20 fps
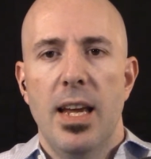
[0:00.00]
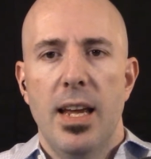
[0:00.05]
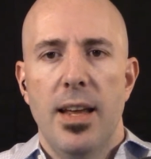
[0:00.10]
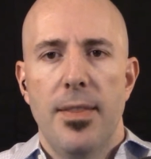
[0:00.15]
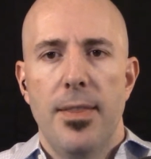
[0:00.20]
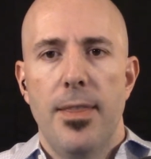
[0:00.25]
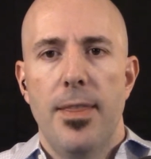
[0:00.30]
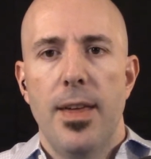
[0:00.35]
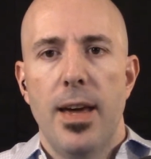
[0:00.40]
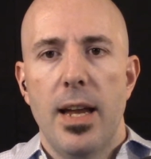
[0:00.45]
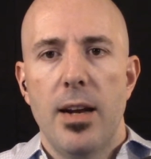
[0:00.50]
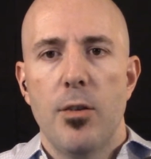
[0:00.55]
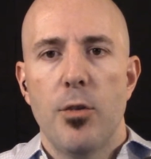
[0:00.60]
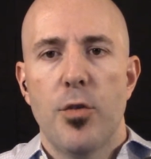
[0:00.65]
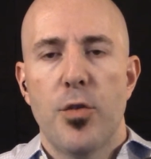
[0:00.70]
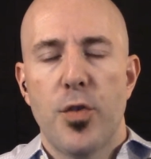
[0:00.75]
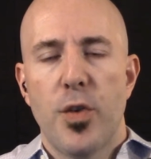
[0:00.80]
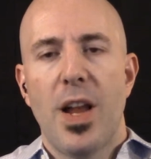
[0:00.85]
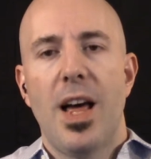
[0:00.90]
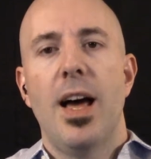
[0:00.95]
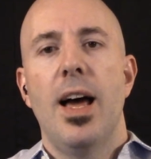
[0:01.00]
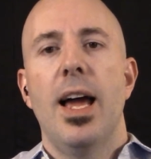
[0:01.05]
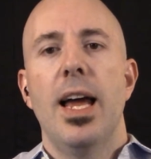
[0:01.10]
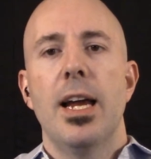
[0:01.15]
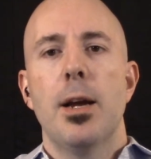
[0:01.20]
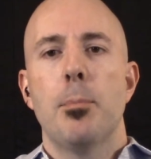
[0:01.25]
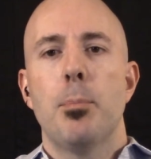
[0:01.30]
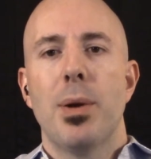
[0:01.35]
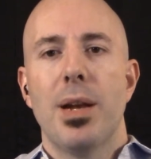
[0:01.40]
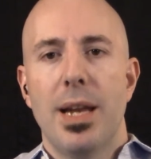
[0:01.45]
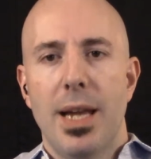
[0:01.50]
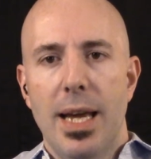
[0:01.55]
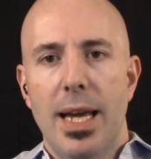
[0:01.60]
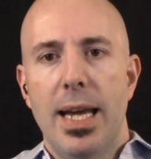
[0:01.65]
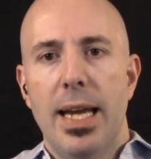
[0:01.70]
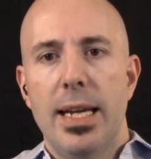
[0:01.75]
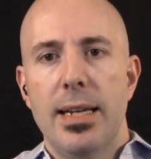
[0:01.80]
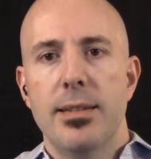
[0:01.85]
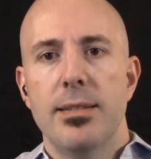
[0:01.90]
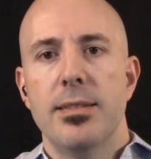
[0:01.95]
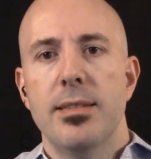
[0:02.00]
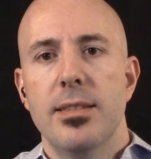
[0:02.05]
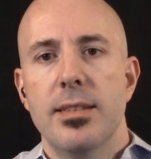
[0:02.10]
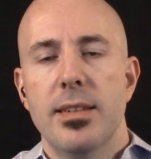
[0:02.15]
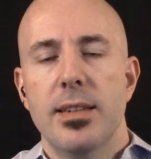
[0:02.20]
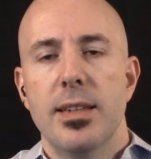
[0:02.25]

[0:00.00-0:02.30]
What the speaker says: That flying a plane,